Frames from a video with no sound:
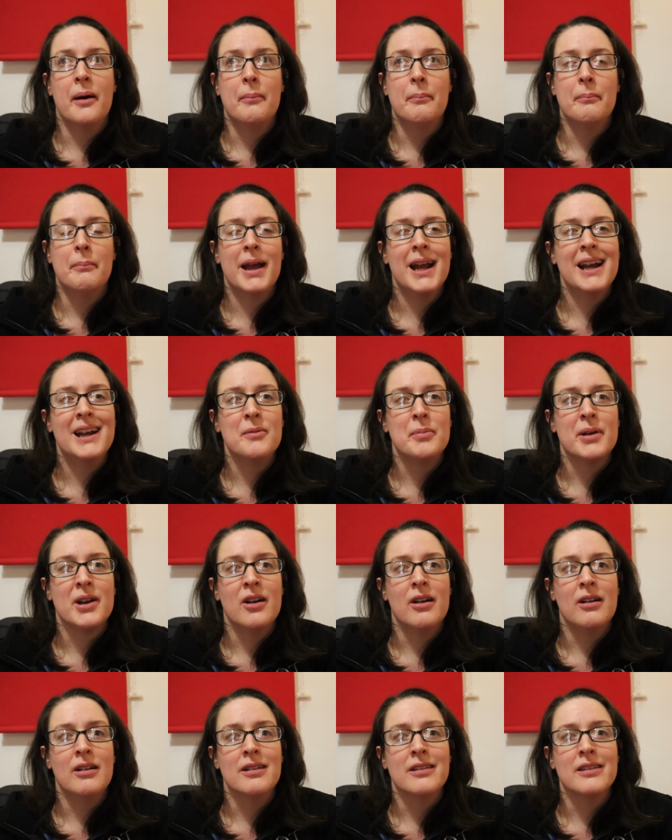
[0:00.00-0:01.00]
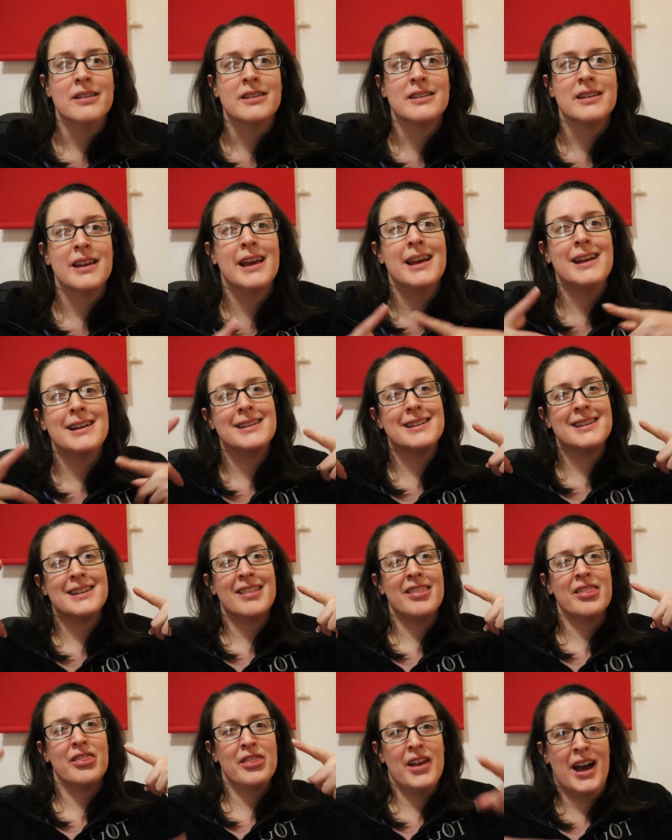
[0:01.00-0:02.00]
mainly because it's
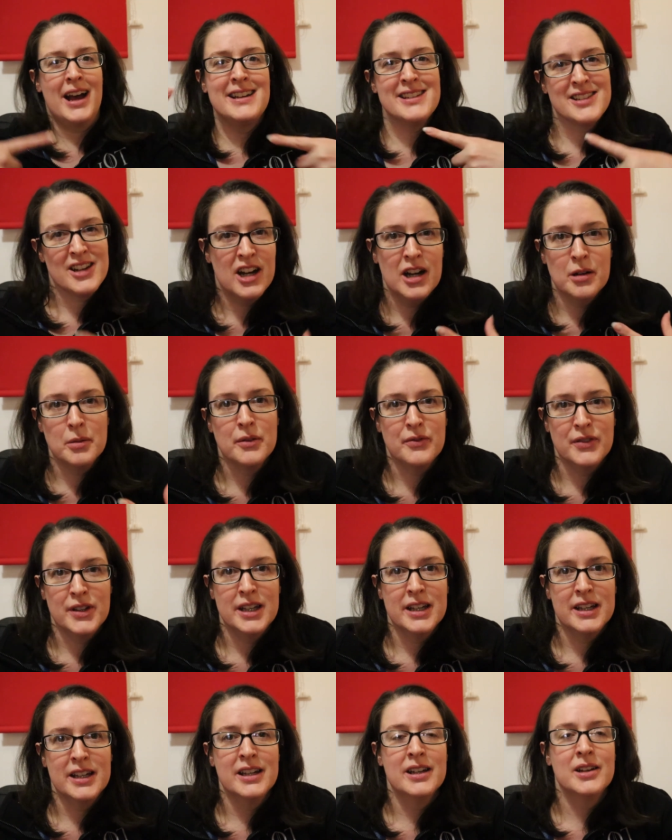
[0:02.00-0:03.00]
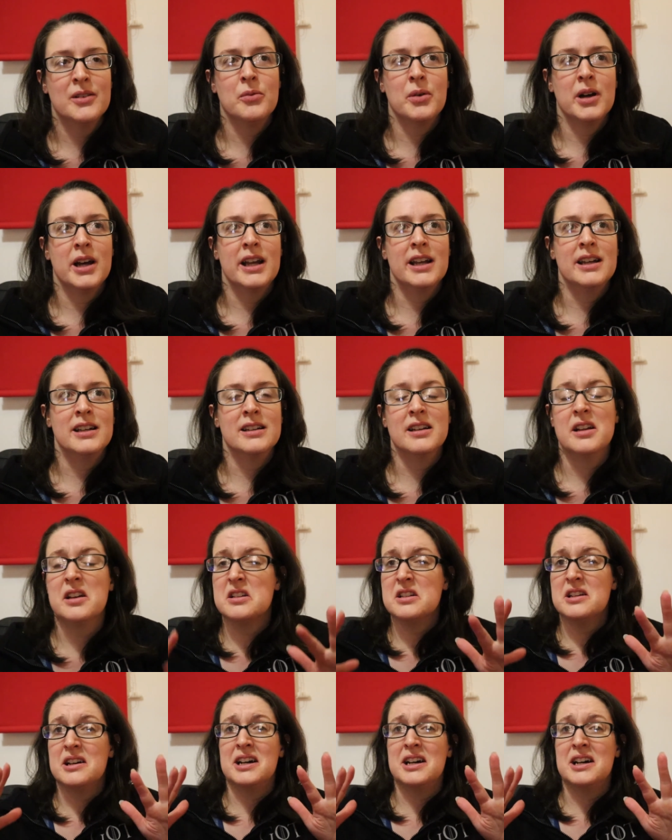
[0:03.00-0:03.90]
that time of year when,